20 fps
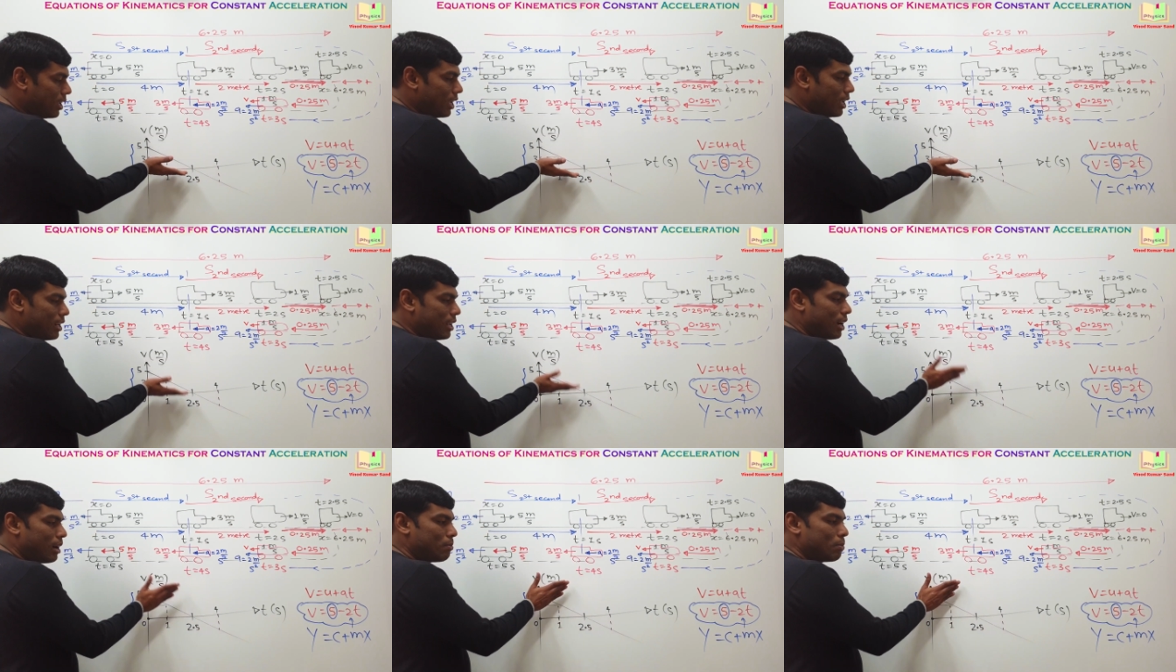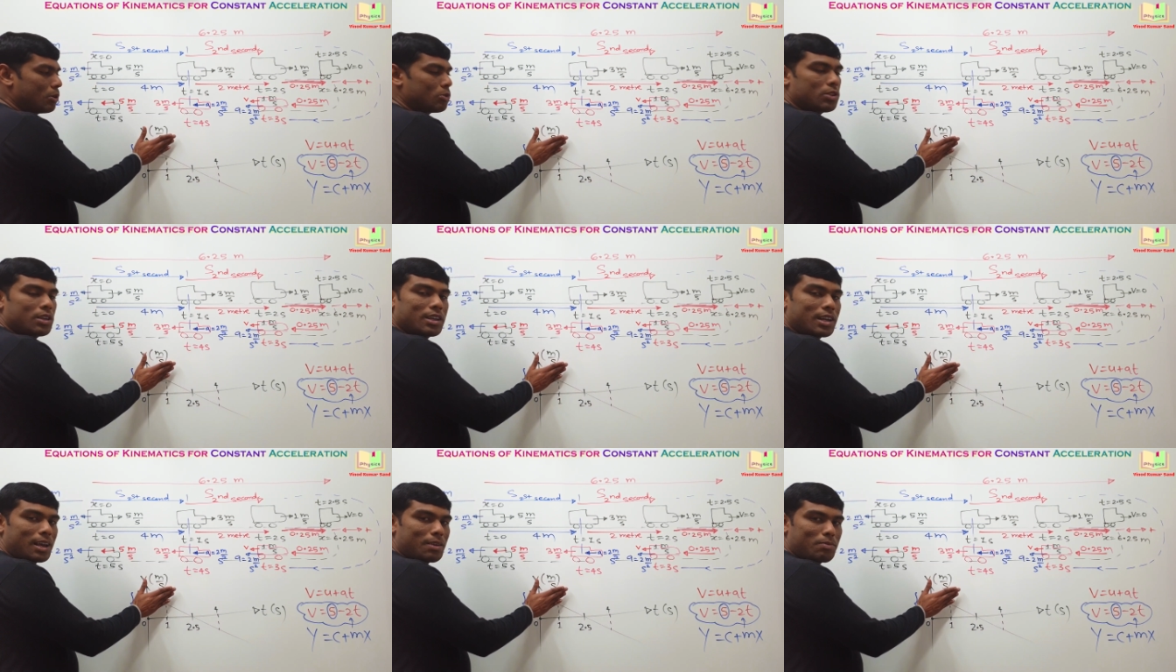Area above the
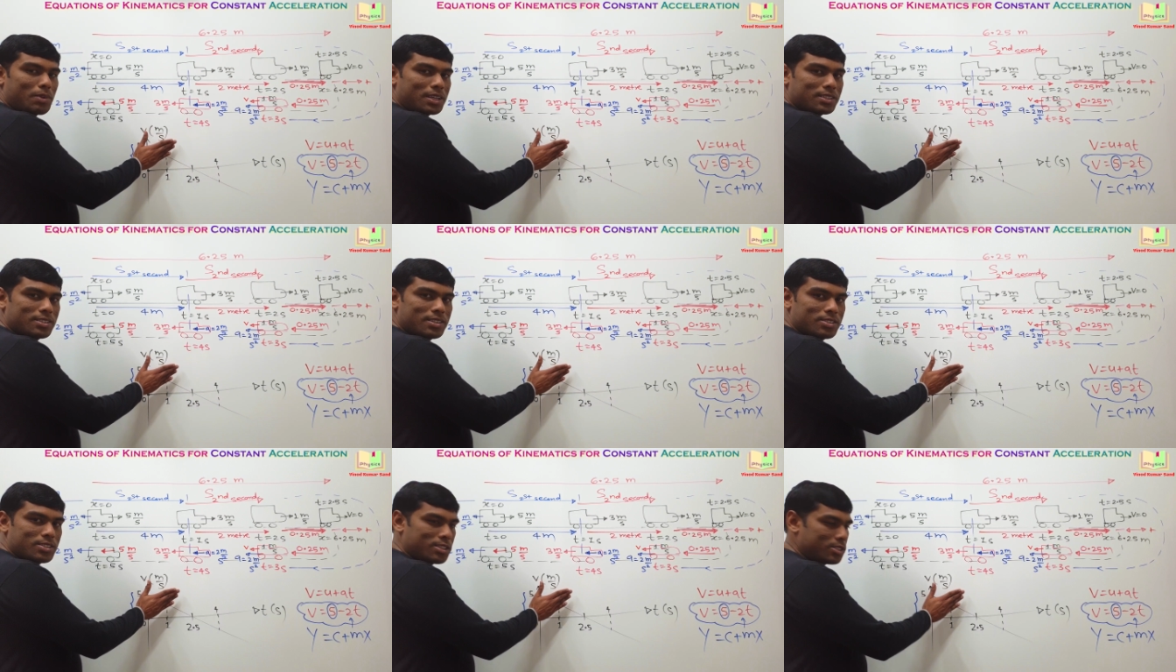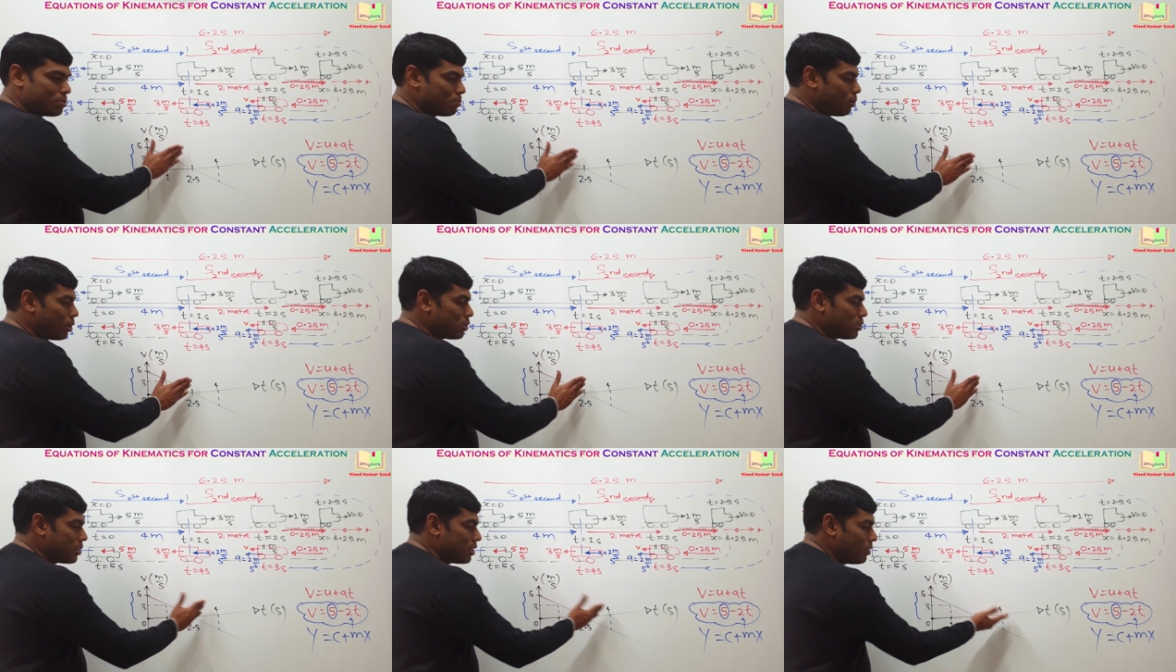time axis is
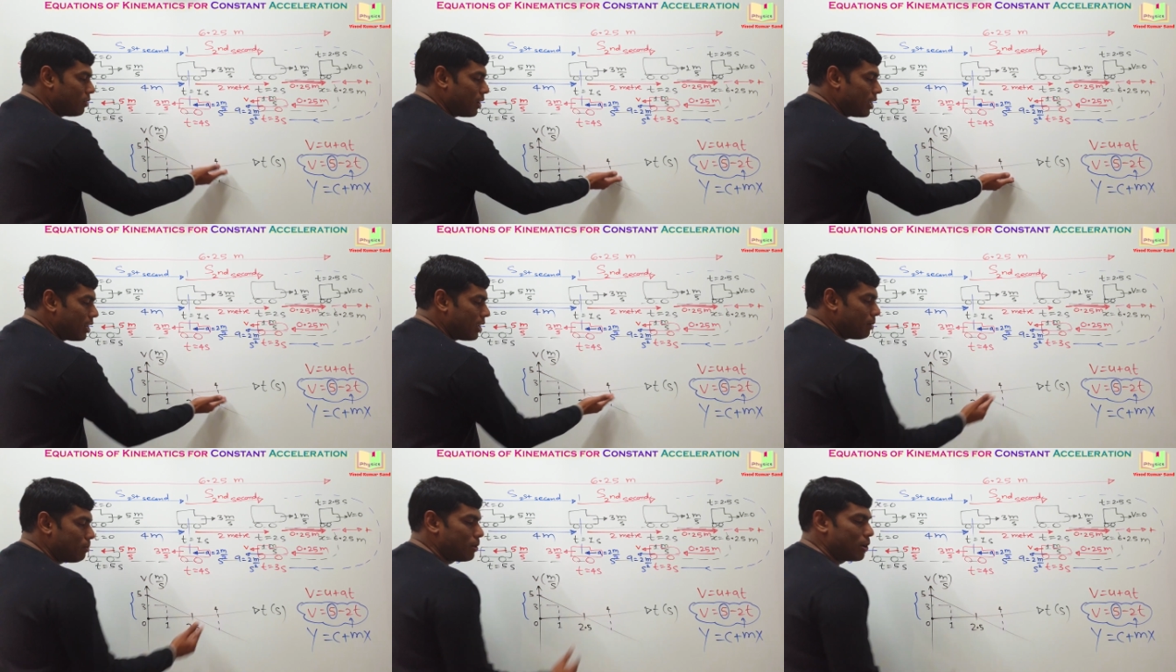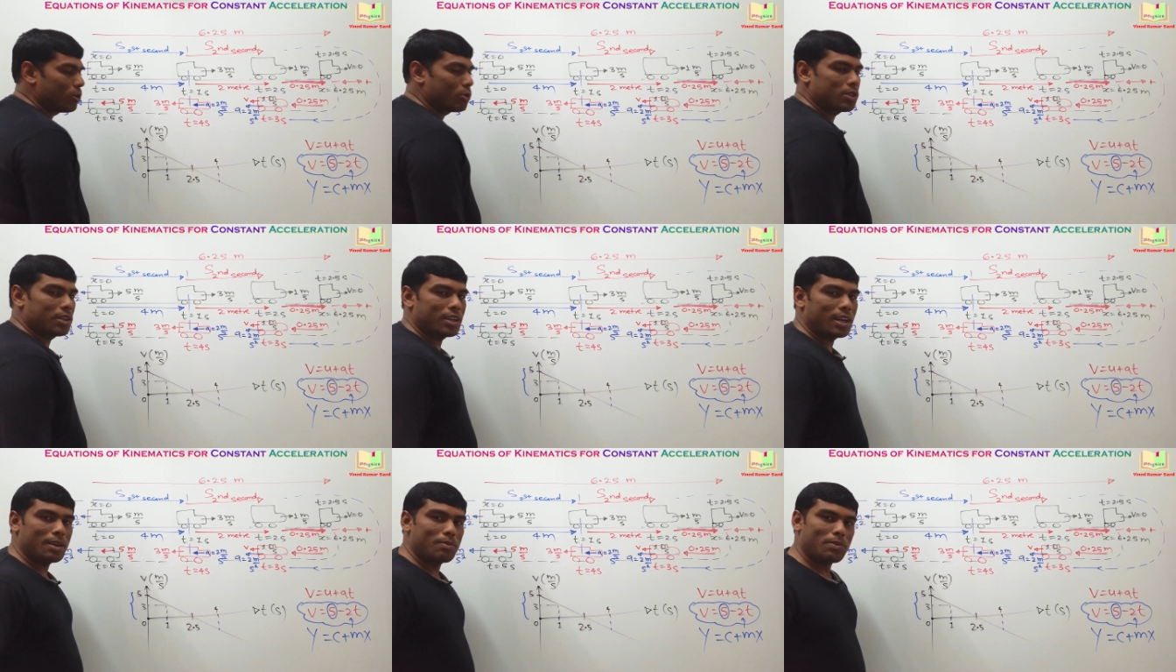positive. Area below
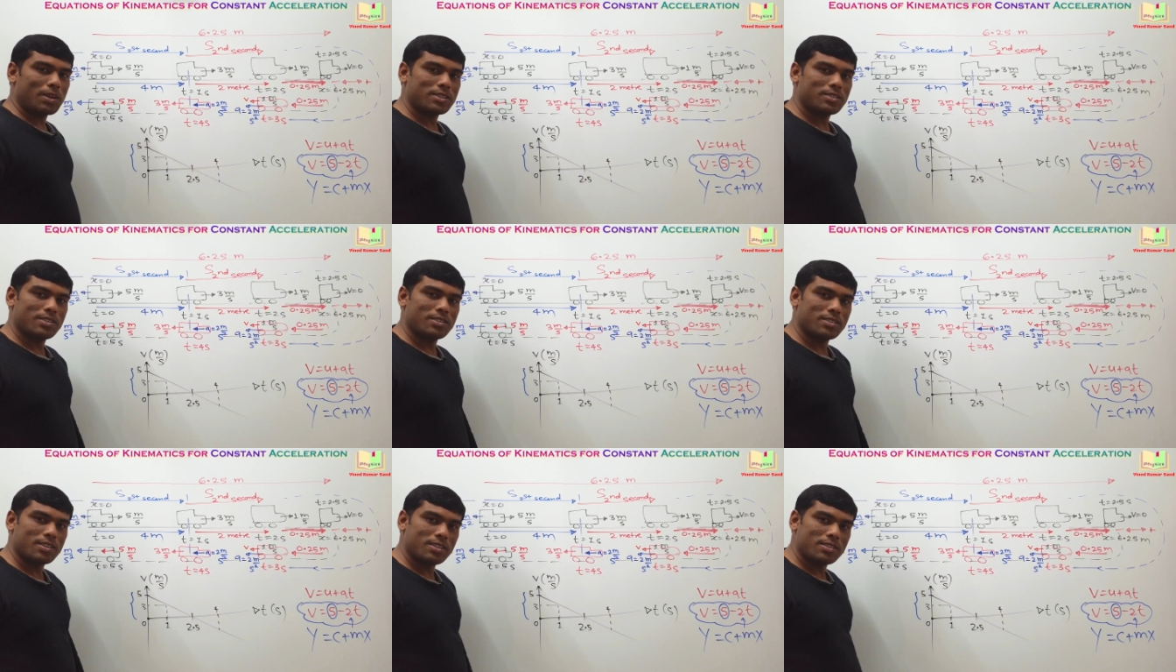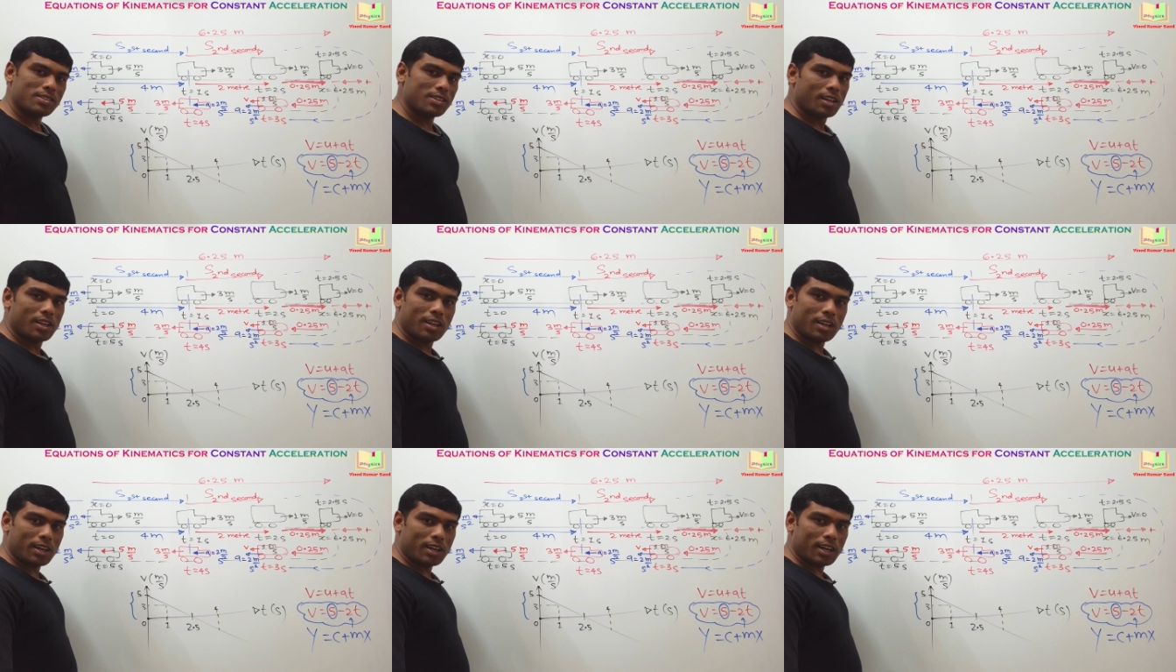the time axis
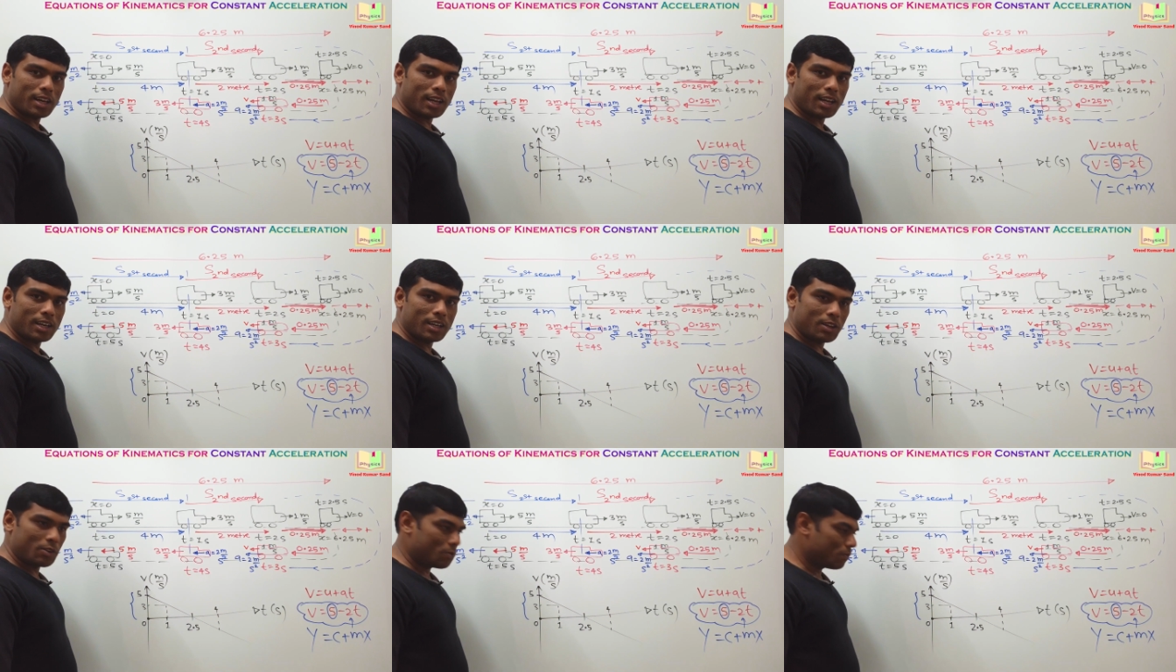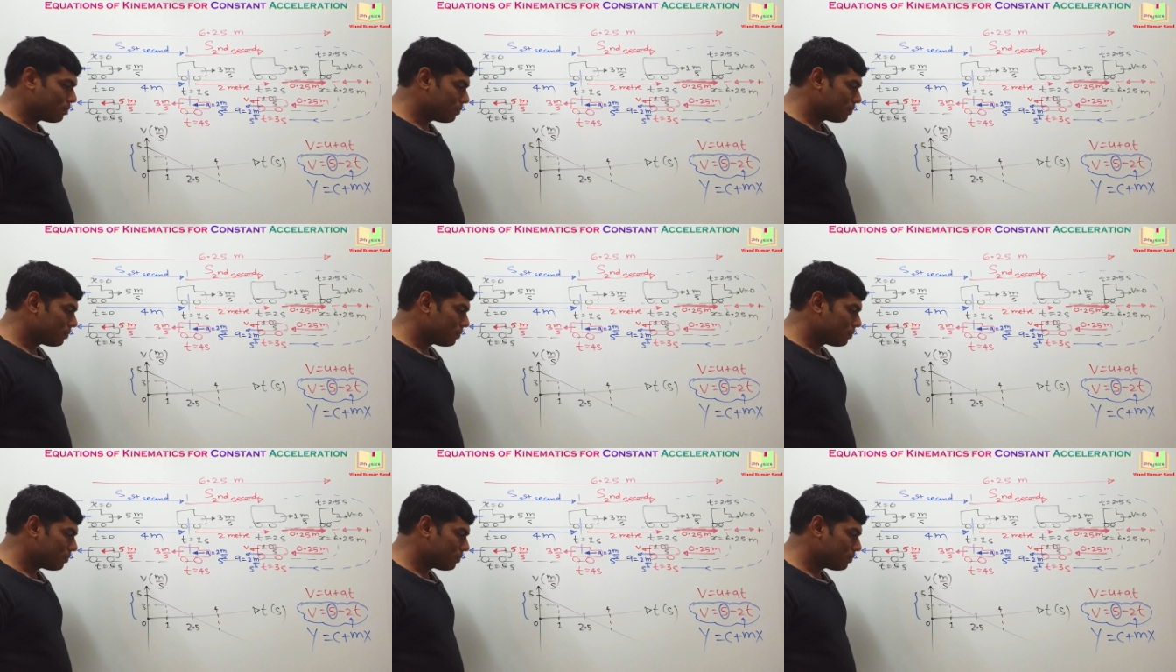is negative.